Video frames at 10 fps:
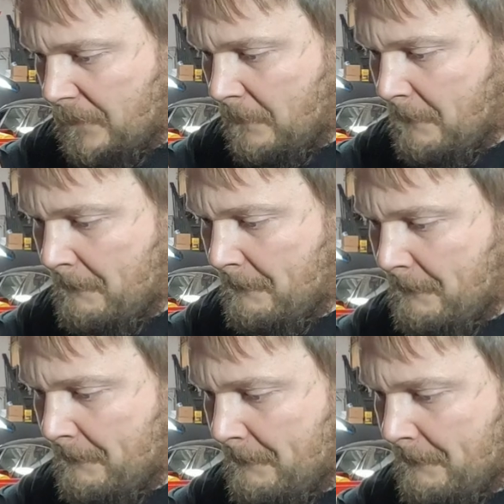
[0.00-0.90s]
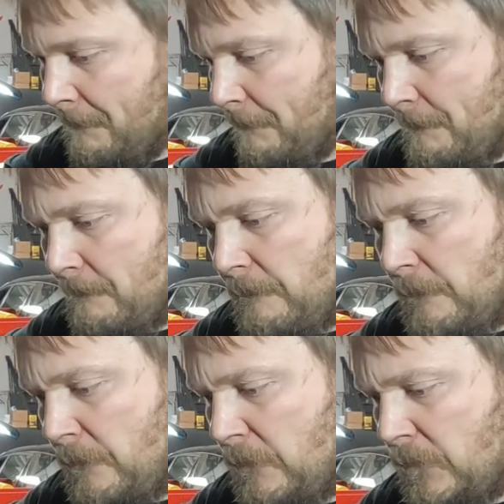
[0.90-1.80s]

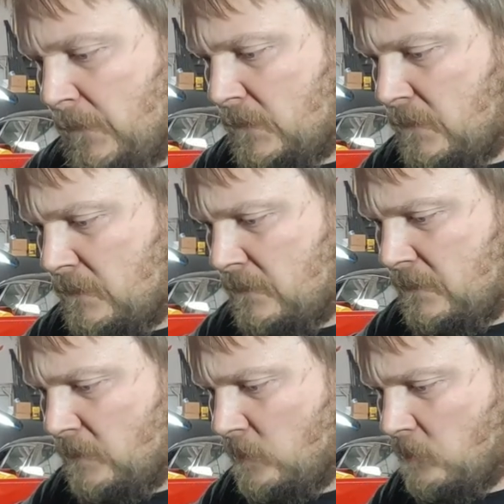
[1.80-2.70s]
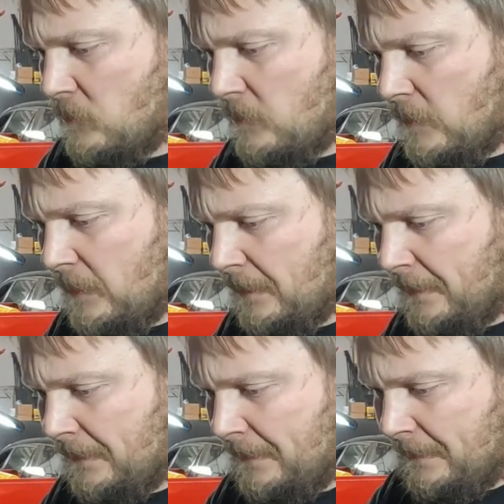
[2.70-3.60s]

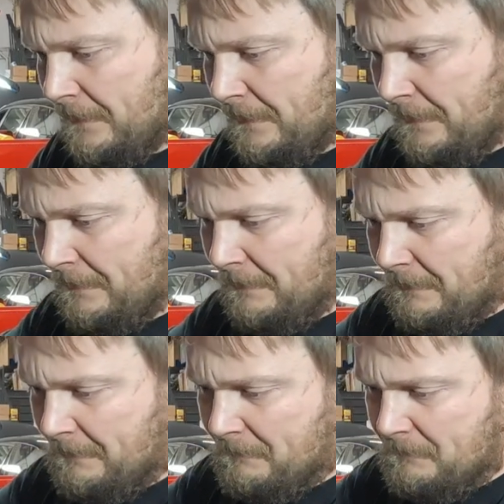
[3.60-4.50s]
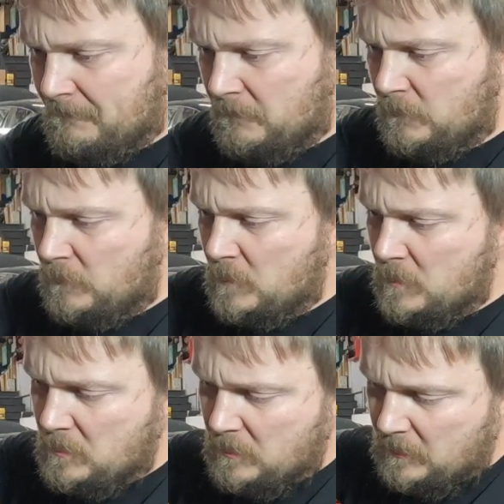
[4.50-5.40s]

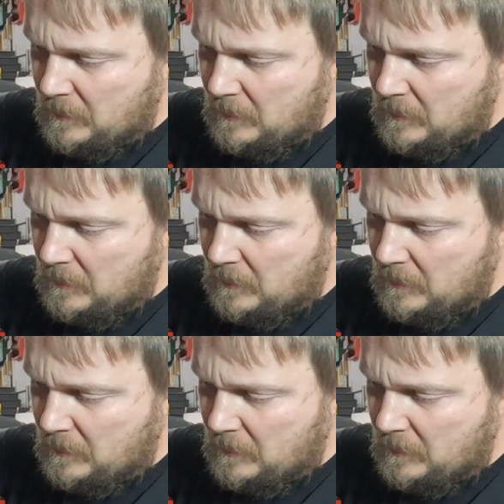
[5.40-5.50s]
Nobody speaks.